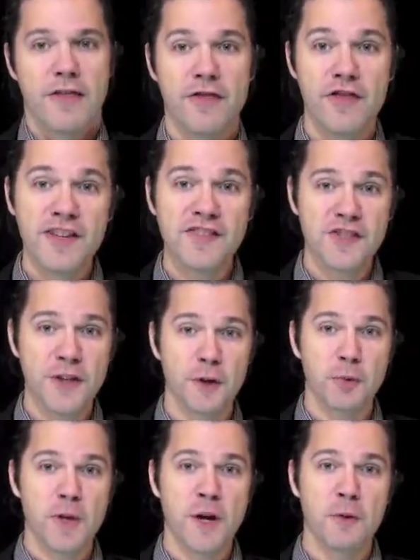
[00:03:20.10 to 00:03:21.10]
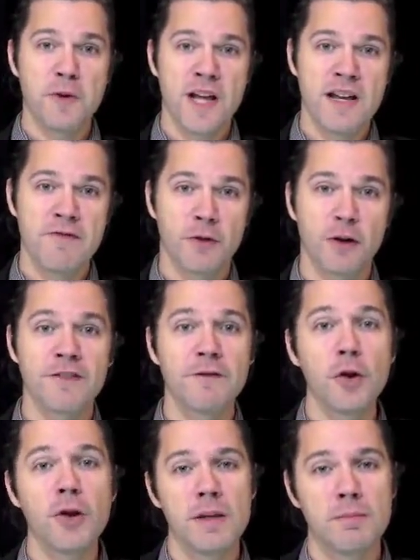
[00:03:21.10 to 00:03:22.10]
This year, we are ready for a
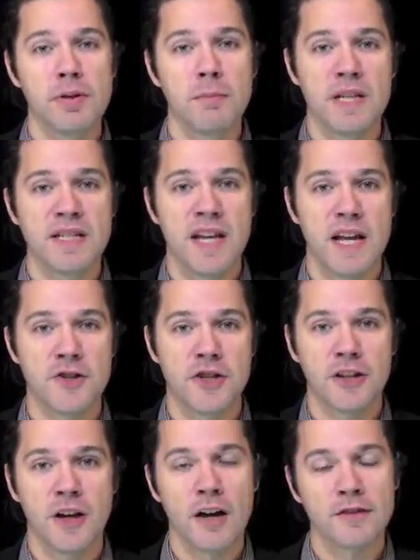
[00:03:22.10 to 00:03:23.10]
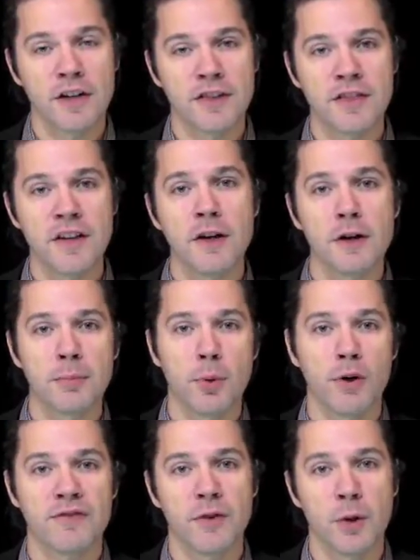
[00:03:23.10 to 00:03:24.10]
full implementation of our theater
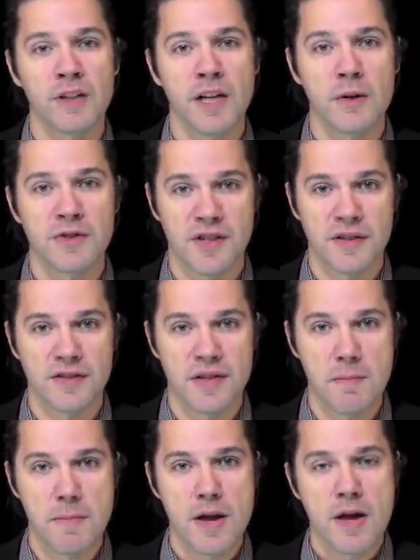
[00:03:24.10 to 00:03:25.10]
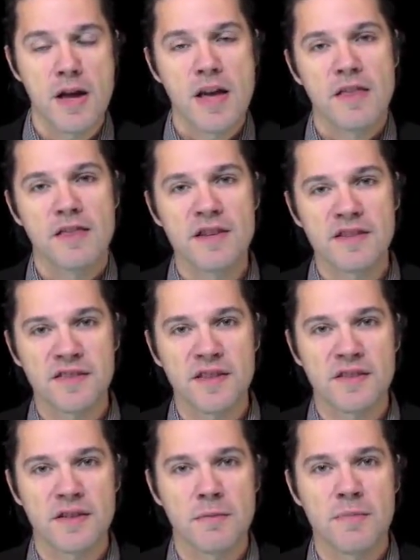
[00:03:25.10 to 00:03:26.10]
portfolio system. This
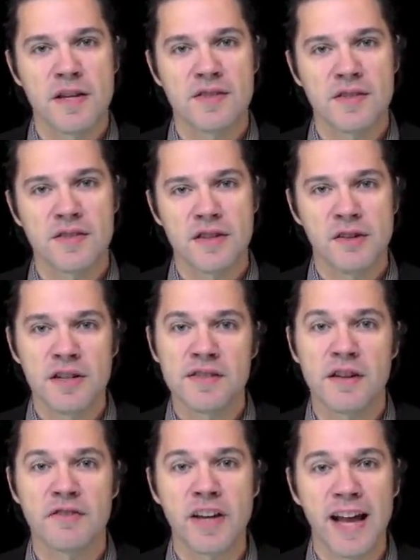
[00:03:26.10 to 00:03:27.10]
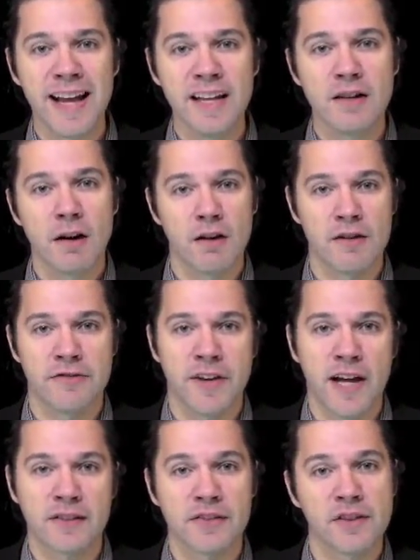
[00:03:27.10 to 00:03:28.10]
system is a series of 8
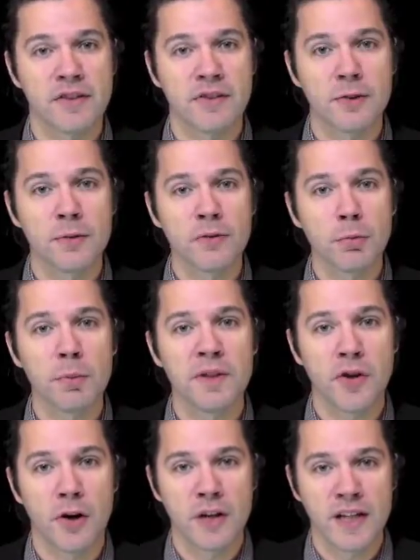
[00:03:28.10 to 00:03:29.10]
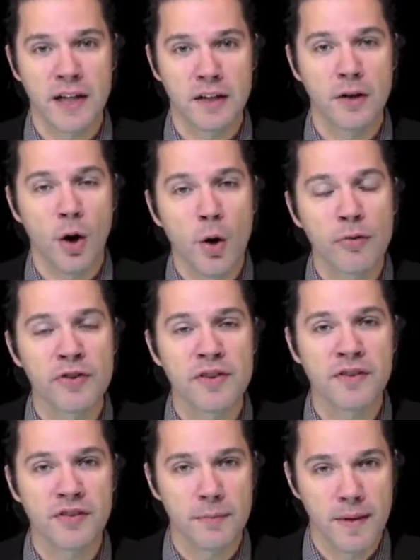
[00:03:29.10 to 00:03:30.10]
artifacts that students will be turning in over
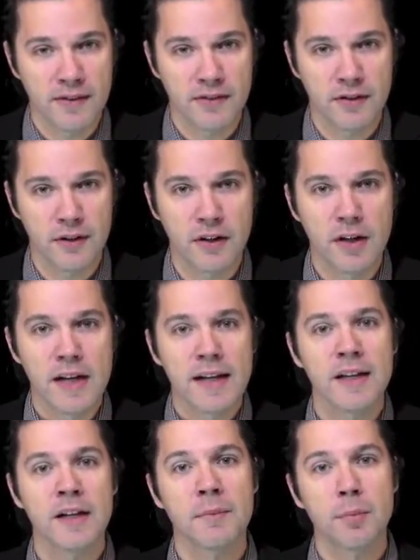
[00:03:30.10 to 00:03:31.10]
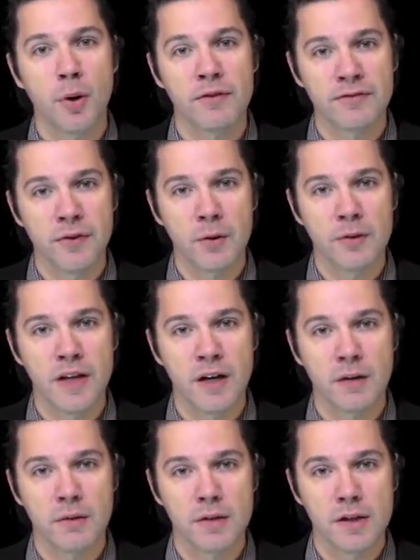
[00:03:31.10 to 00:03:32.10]
the semester in a
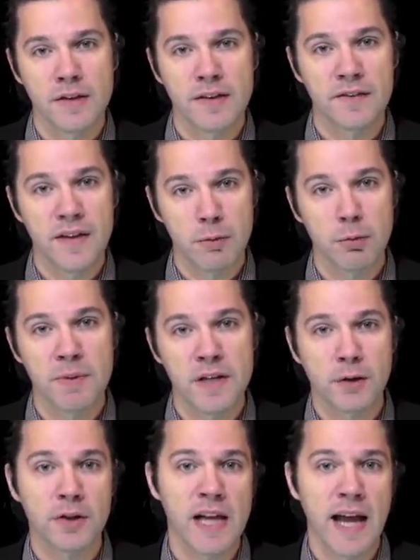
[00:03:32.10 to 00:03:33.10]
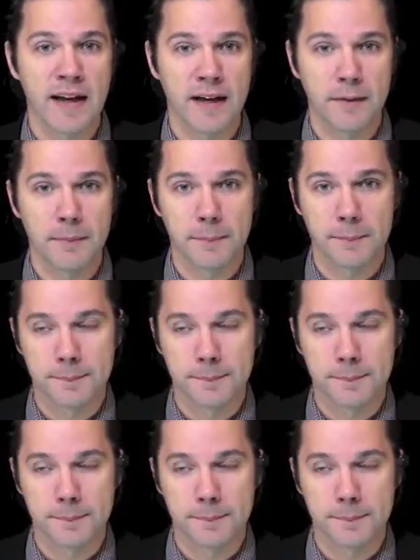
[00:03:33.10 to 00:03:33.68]
portfolio that they will be creating.